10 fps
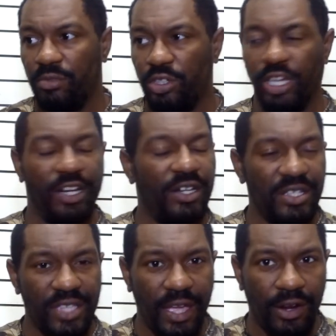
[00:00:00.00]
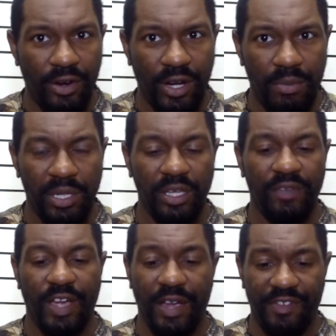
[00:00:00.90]
you get a discount on it, I
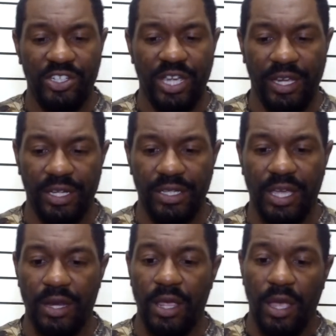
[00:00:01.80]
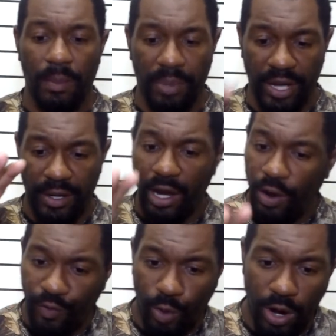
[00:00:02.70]
believe. I have to check into that. But
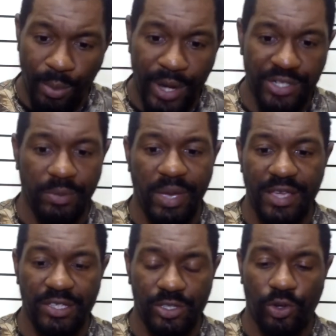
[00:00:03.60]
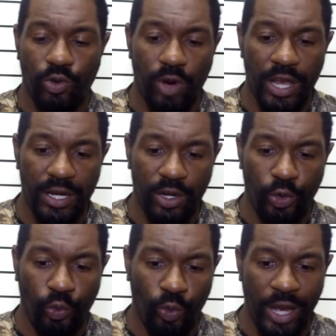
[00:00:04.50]
overall, Monsterbass is a great,
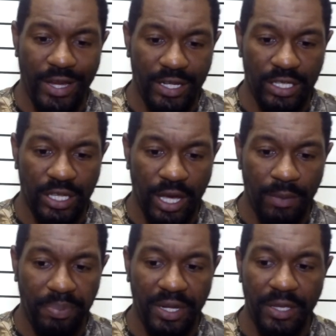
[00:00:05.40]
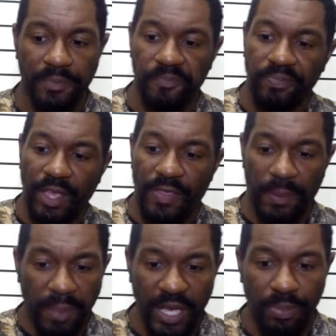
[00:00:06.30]
great company. The
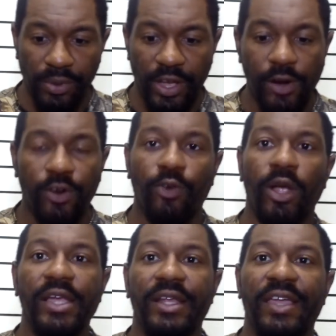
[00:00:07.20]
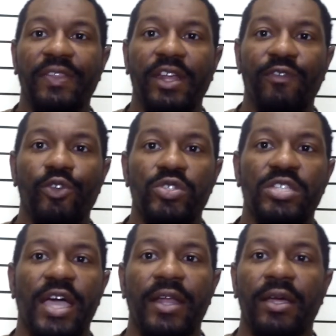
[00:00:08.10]
people there are great. And then if you
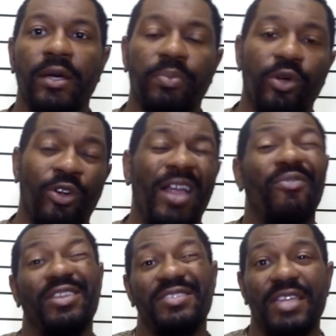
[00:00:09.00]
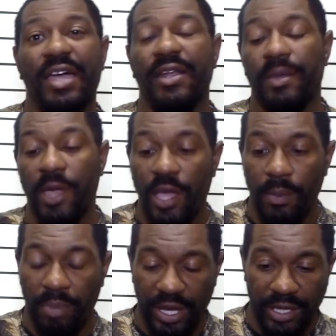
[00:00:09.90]
sign up, or not really sign up,
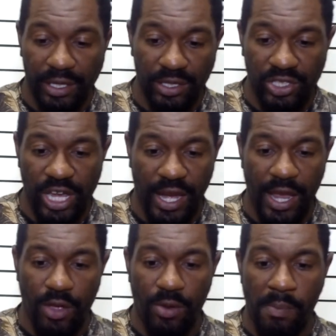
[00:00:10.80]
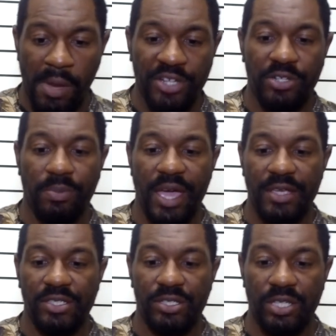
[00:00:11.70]
but check out
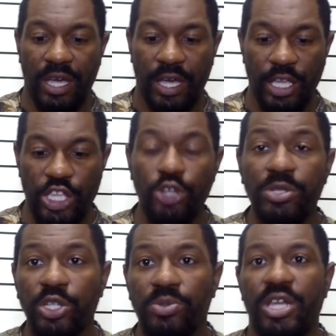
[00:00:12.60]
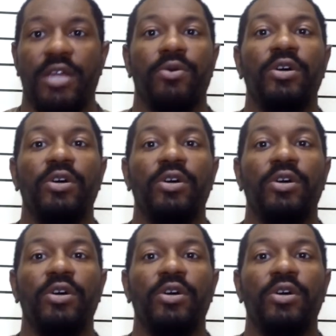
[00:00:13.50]
Monsterbass's YouTube channel.